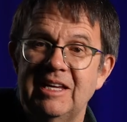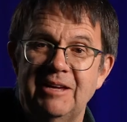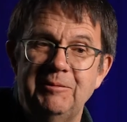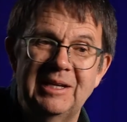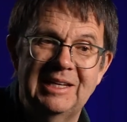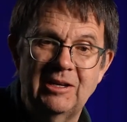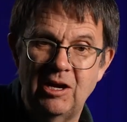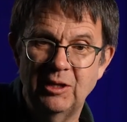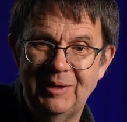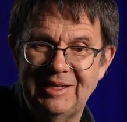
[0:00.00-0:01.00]
If you can get
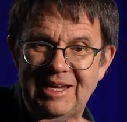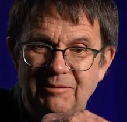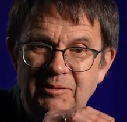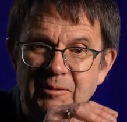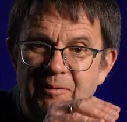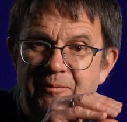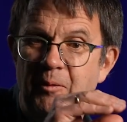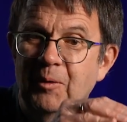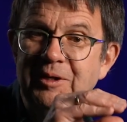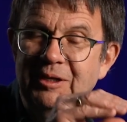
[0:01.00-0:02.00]
all the way down to
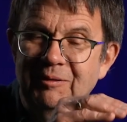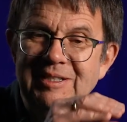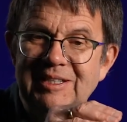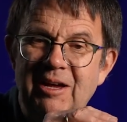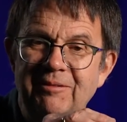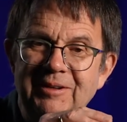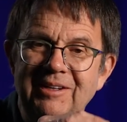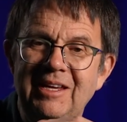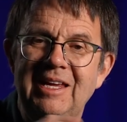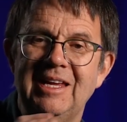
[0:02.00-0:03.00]
4 degrees
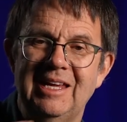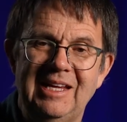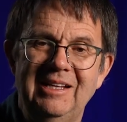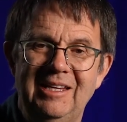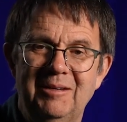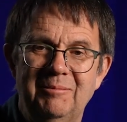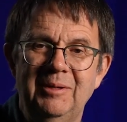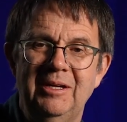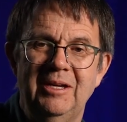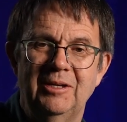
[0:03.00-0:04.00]
Kelvin, helium
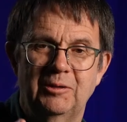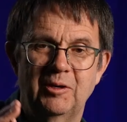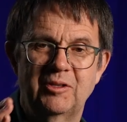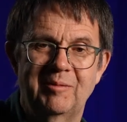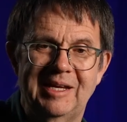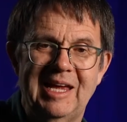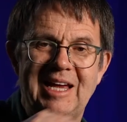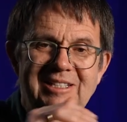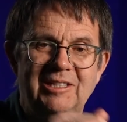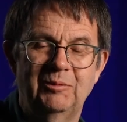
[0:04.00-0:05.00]
turns from a
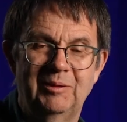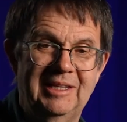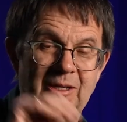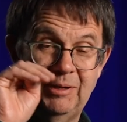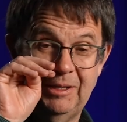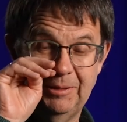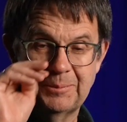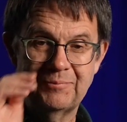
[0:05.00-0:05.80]
gas into a liquid.